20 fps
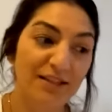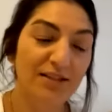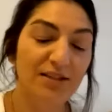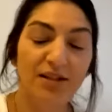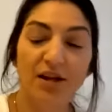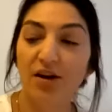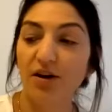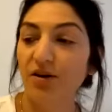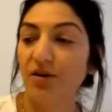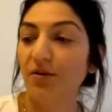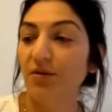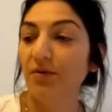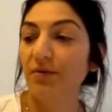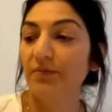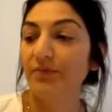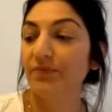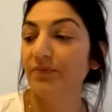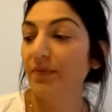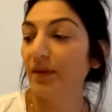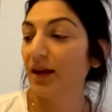So
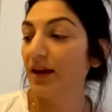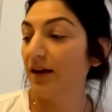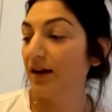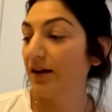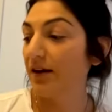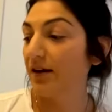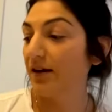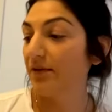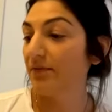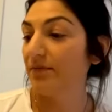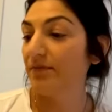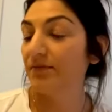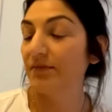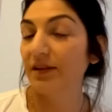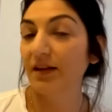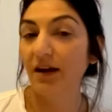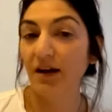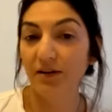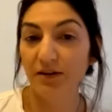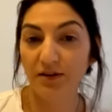um,
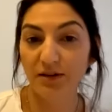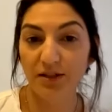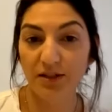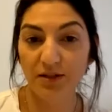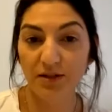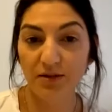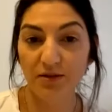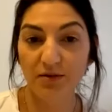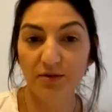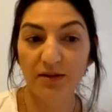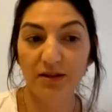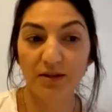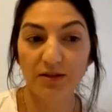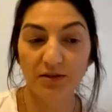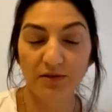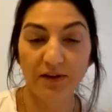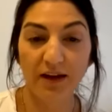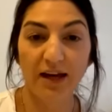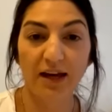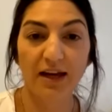the other two, the
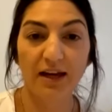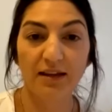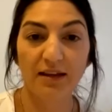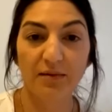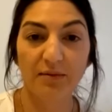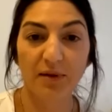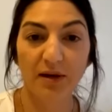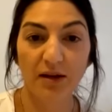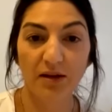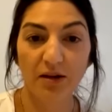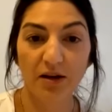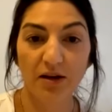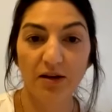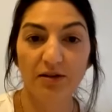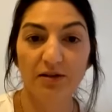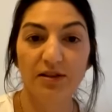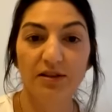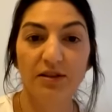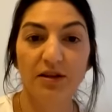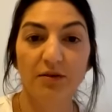duvet and the
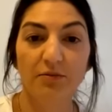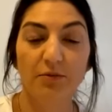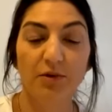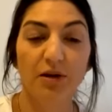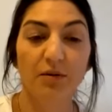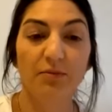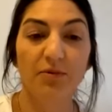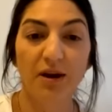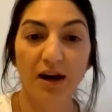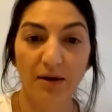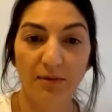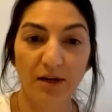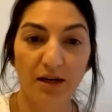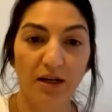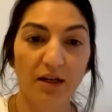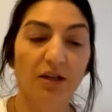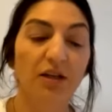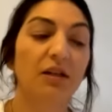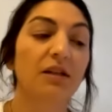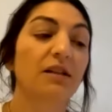pillows, were
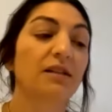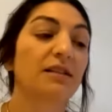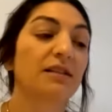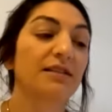primary goods.